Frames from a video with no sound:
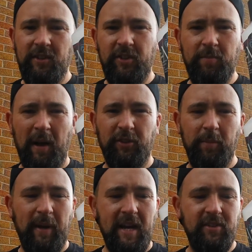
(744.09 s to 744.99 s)
It smells
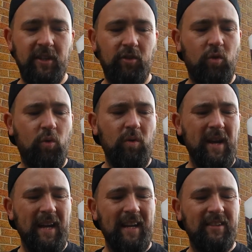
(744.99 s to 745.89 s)
amazing.
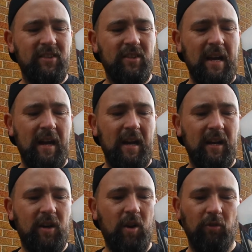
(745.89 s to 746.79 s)
It's
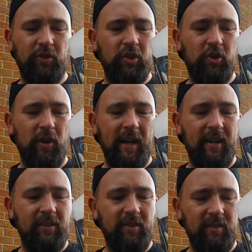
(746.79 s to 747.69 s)
concentrated.